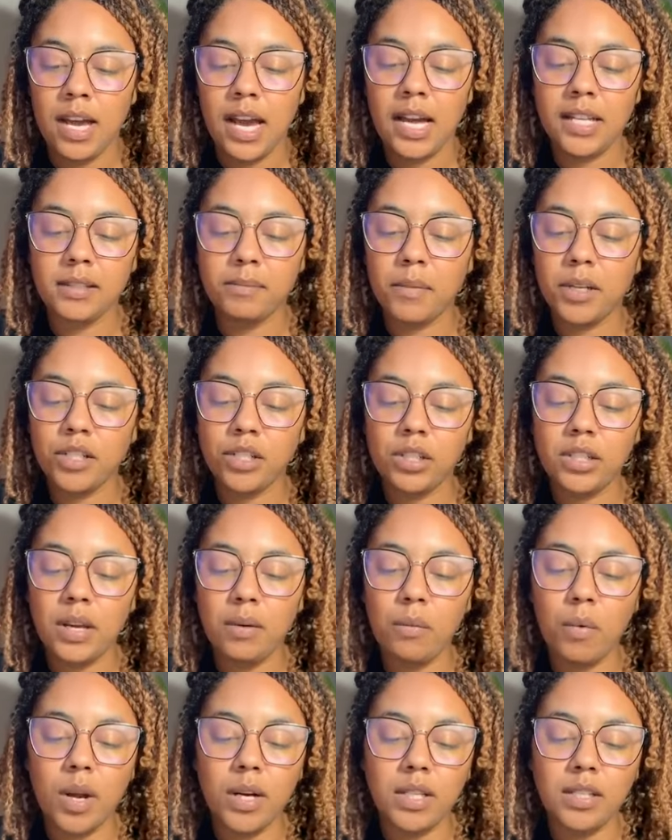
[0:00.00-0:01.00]
As much as
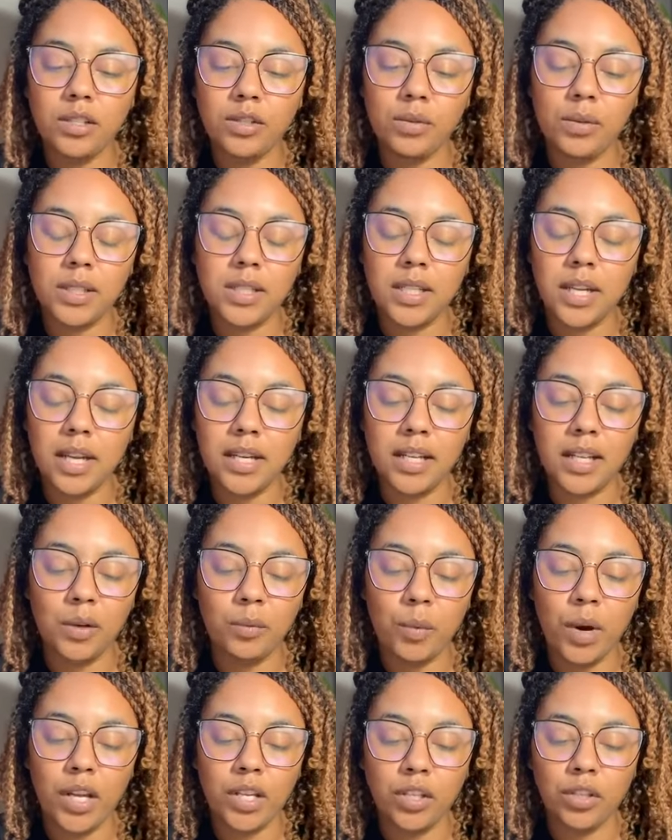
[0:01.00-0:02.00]
I wanted to attend
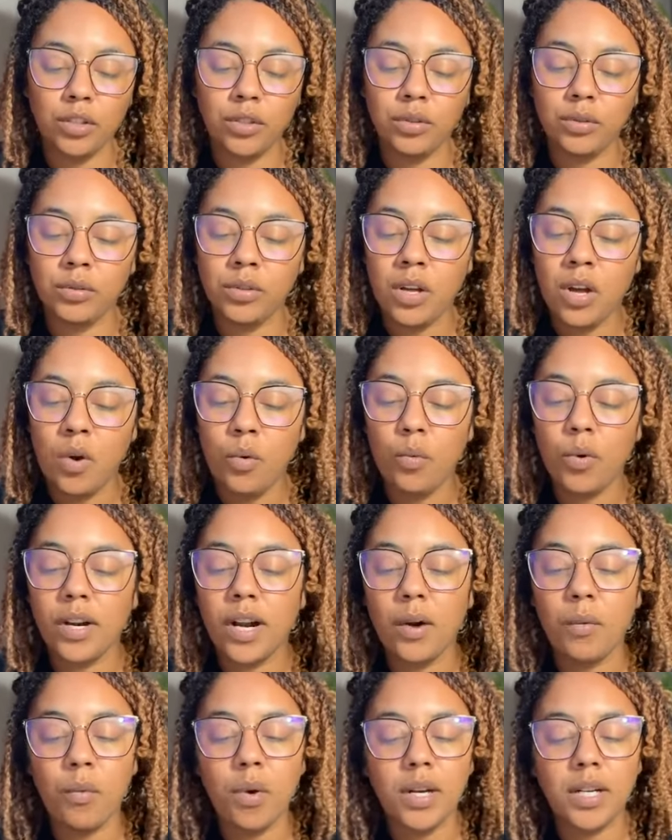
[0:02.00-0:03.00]
NYU,
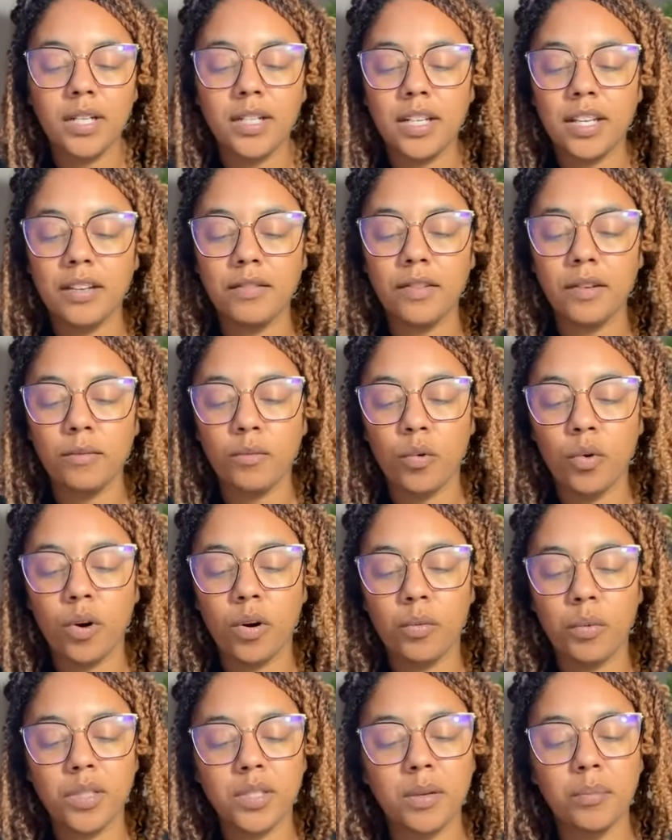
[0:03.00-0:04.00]
what I wanted even
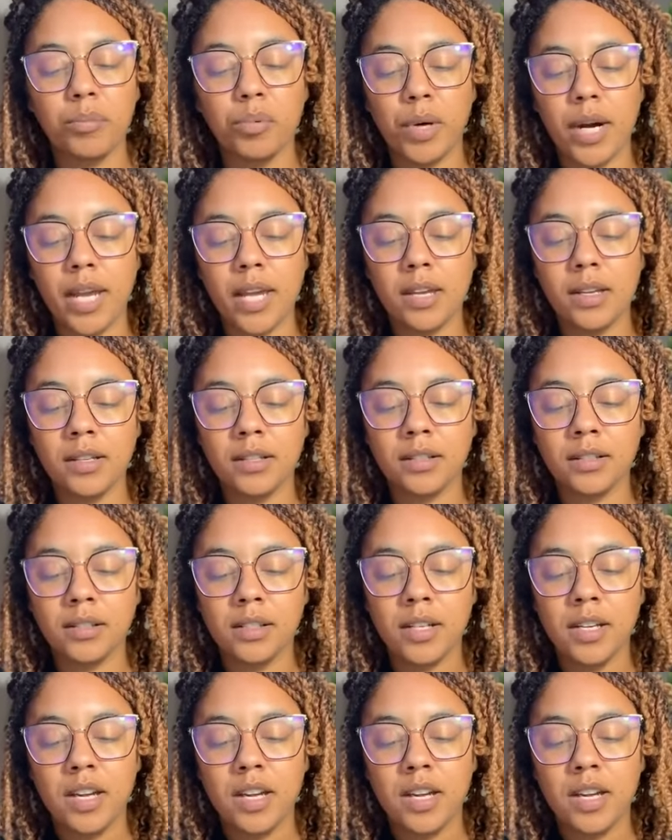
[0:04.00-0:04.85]
more was a break,